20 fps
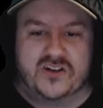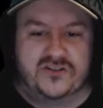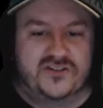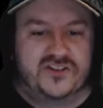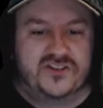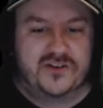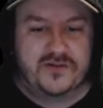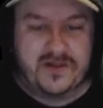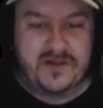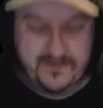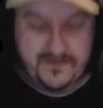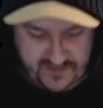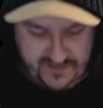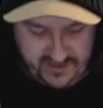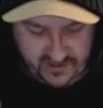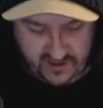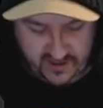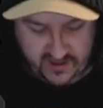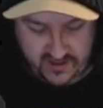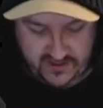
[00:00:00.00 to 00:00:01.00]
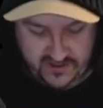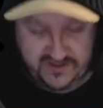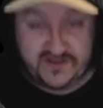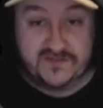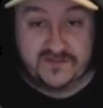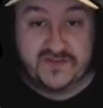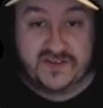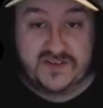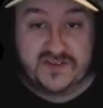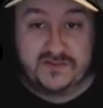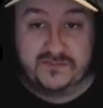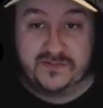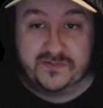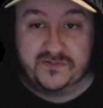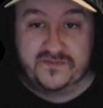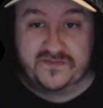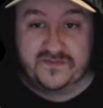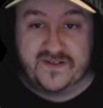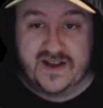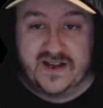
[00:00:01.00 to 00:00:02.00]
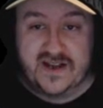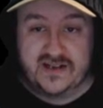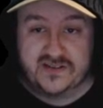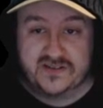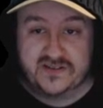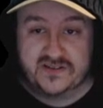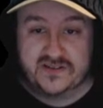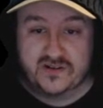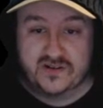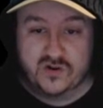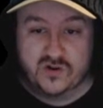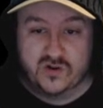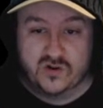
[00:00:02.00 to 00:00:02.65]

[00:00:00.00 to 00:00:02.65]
couldn't do it because of the simple fact,